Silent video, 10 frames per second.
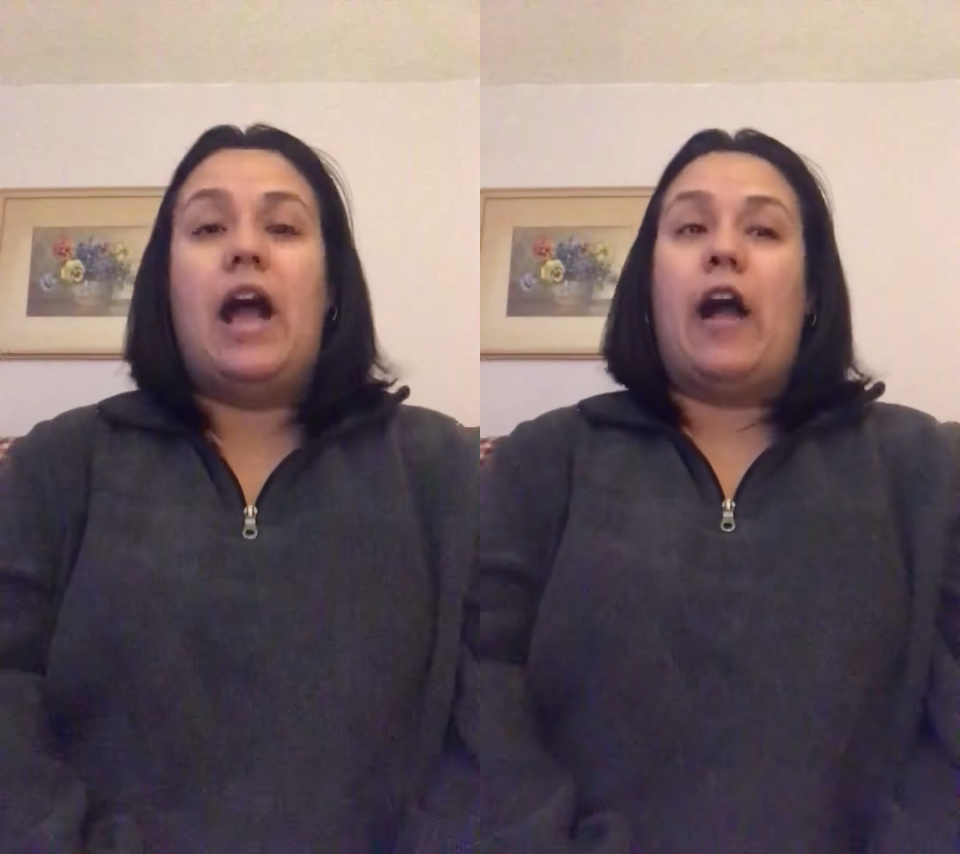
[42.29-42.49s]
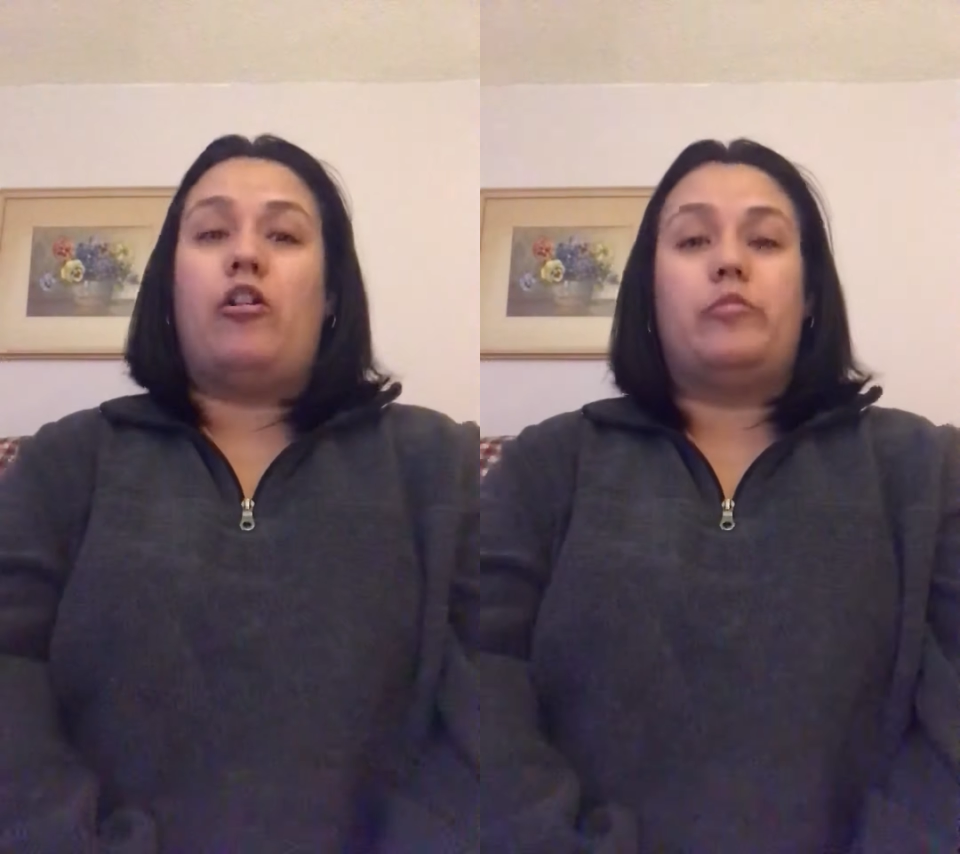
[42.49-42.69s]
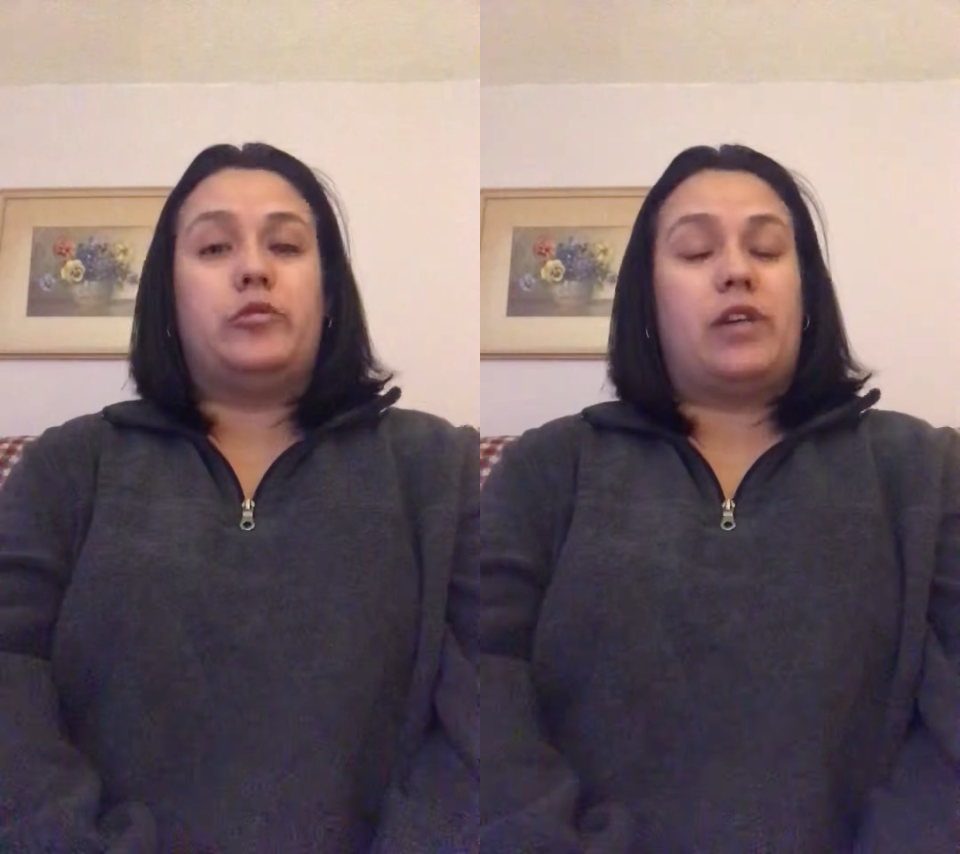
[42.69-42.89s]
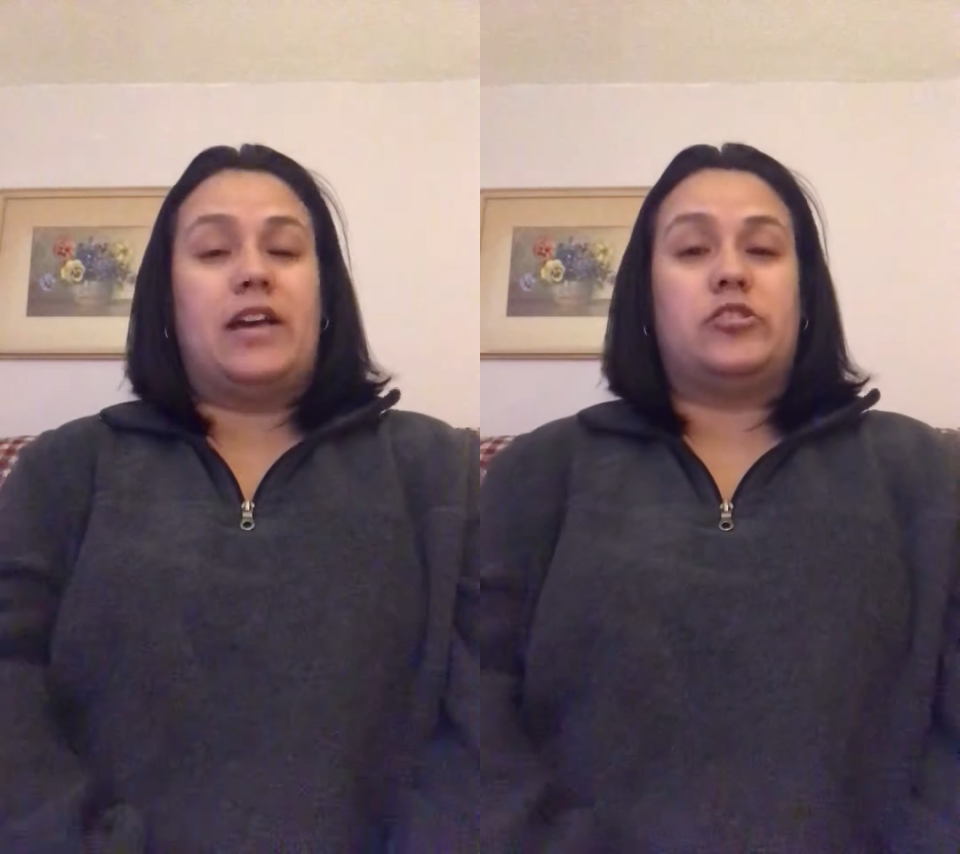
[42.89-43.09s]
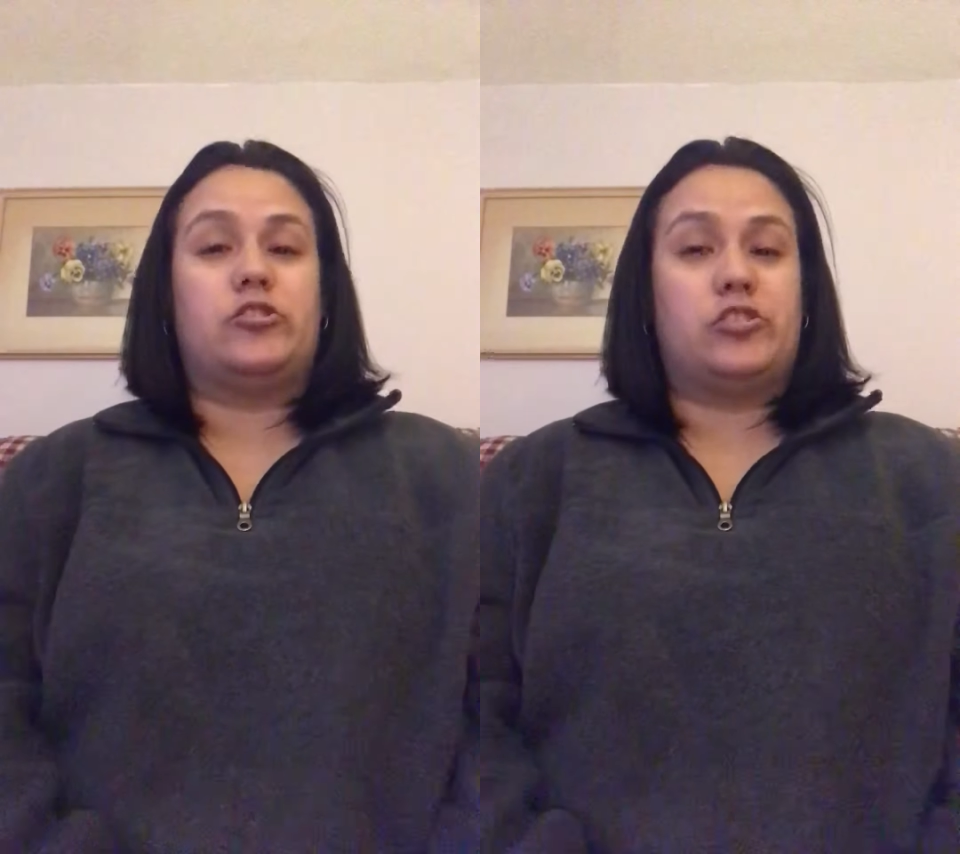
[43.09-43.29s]
I hope you
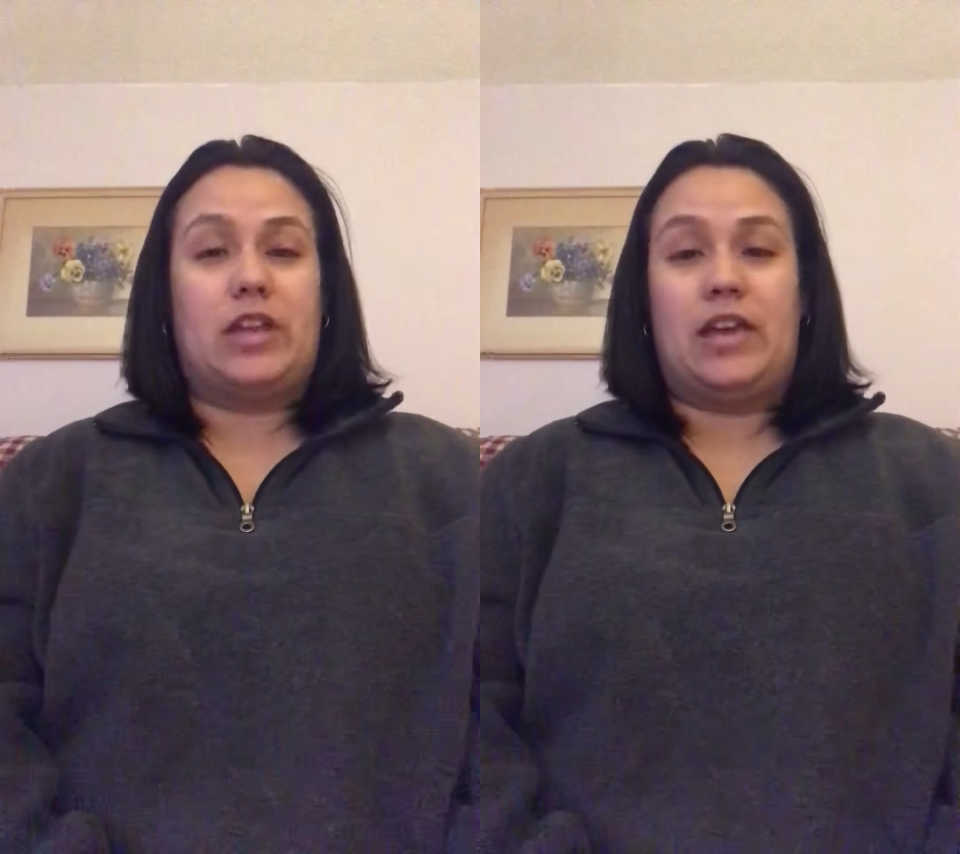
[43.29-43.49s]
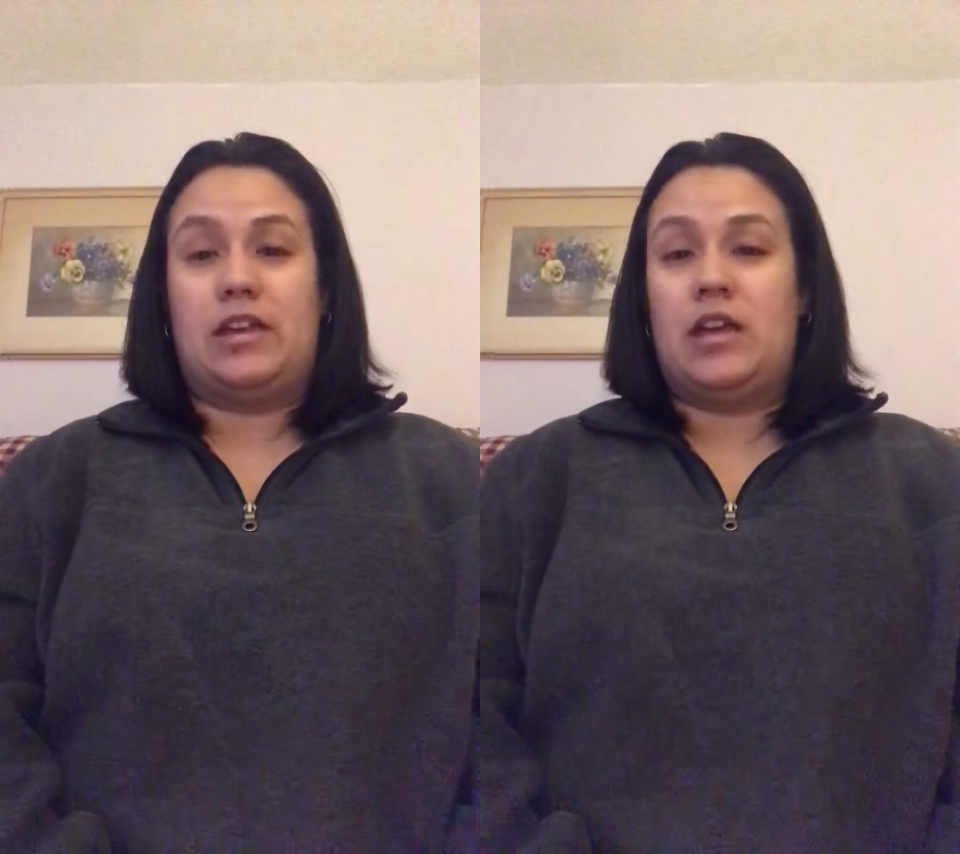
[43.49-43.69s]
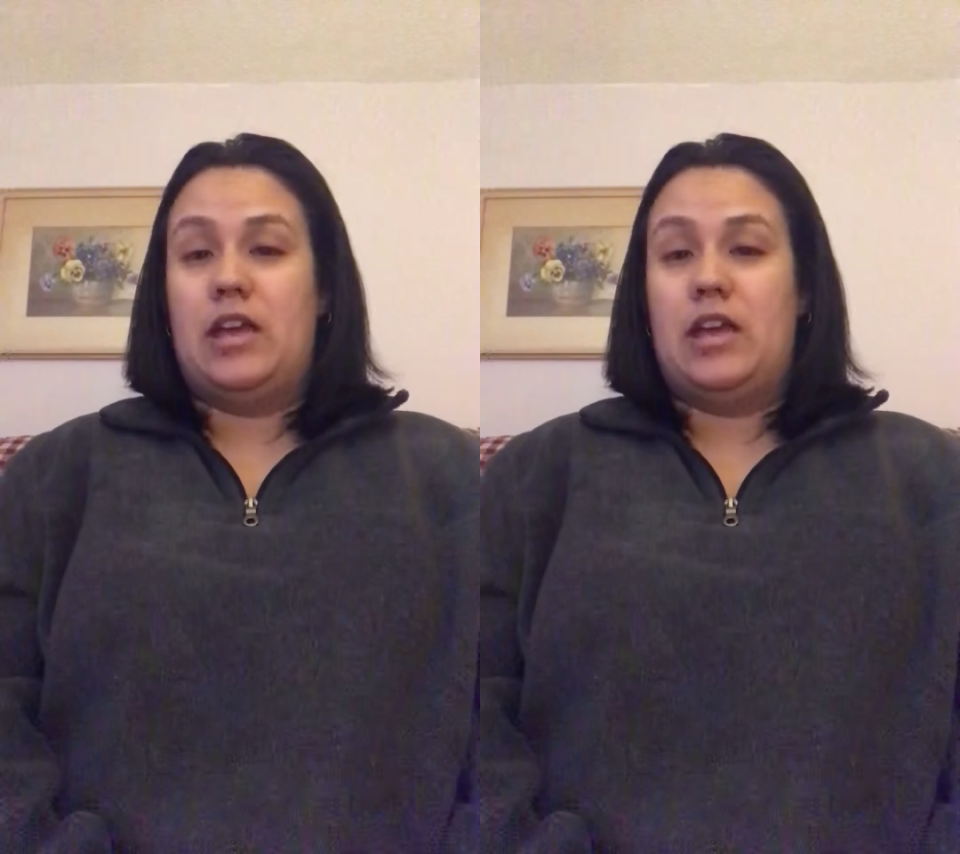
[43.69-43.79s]
guys are staying